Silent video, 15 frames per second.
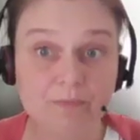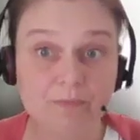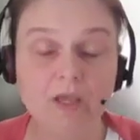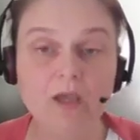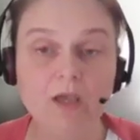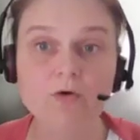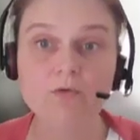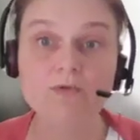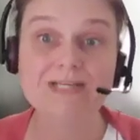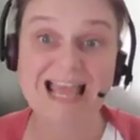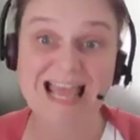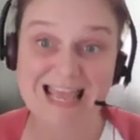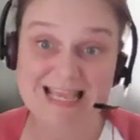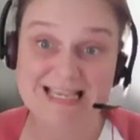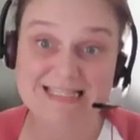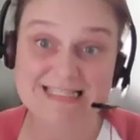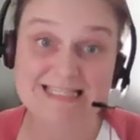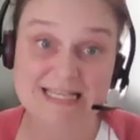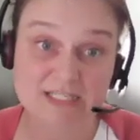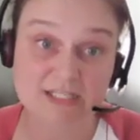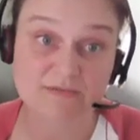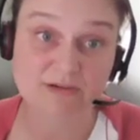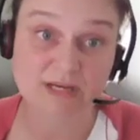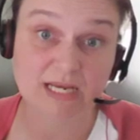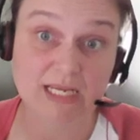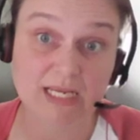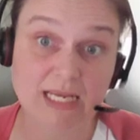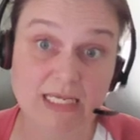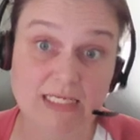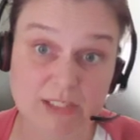called Ayres sensory
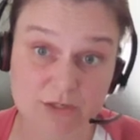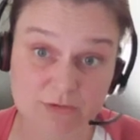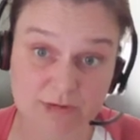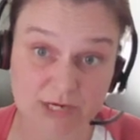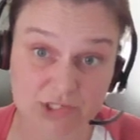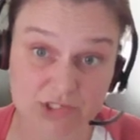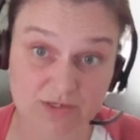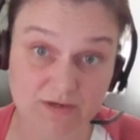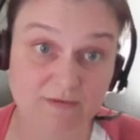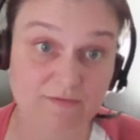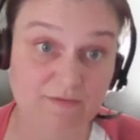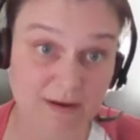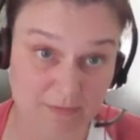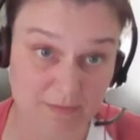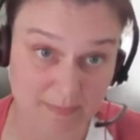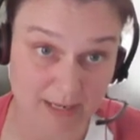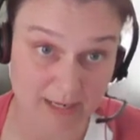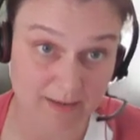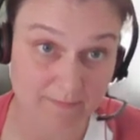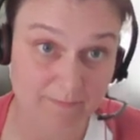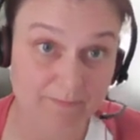integration therapy.